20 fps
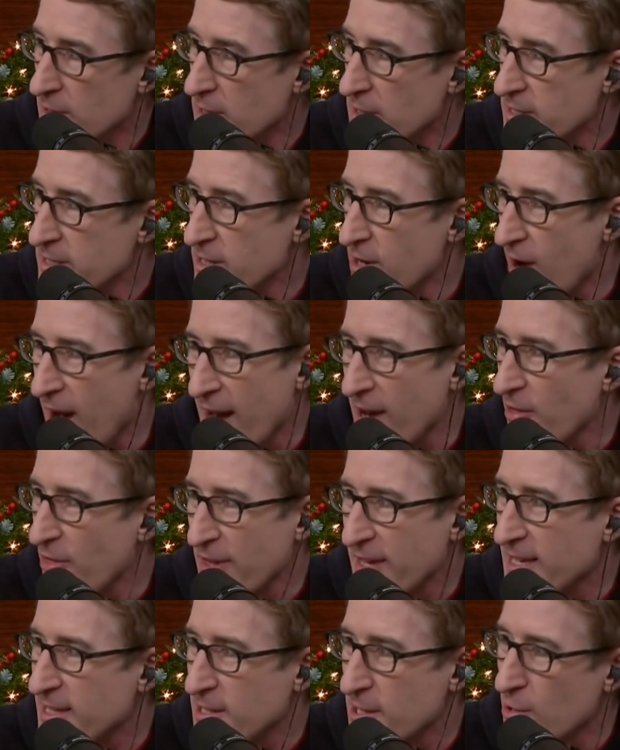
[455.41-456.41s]
So I don't
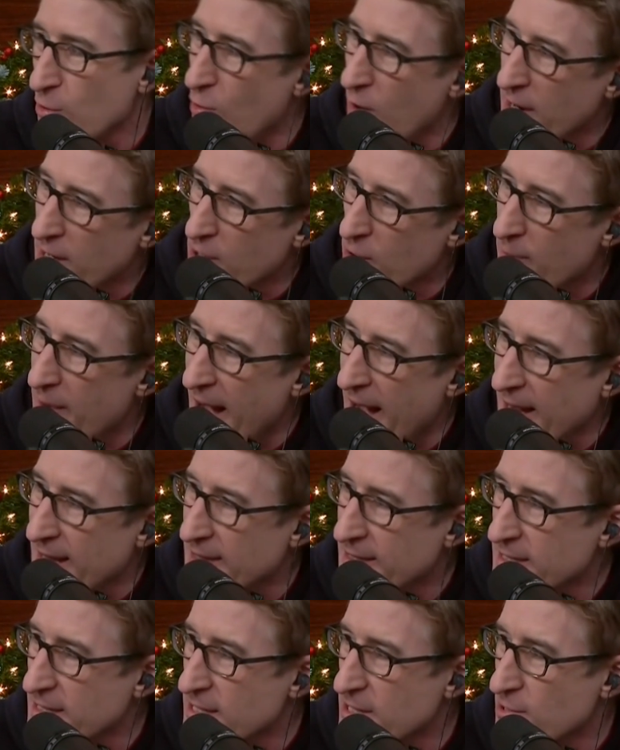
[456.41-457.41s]
think he's going to want to go back in
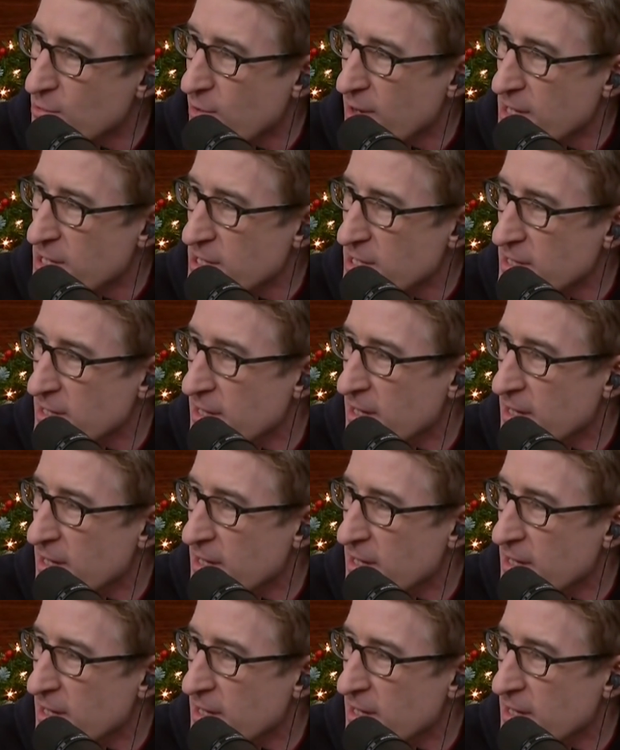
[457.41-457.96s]
this situation